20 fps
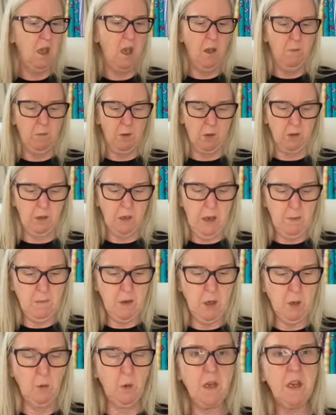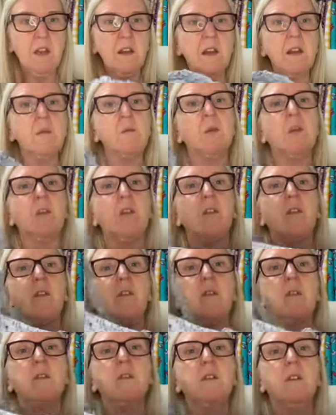But let me know what you think of both of
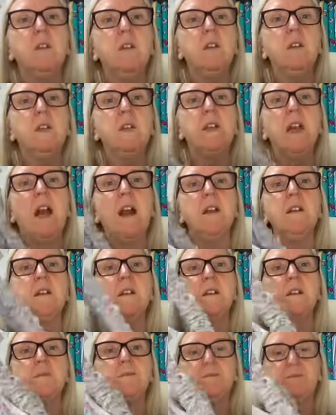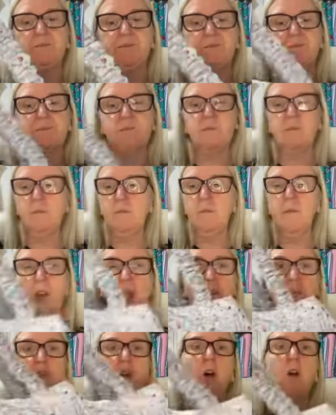those designs.
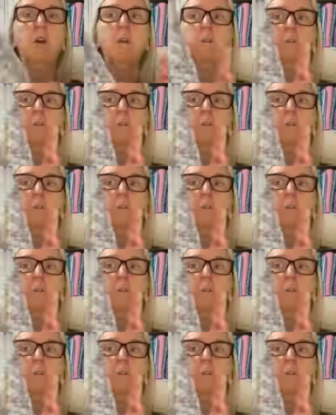I've not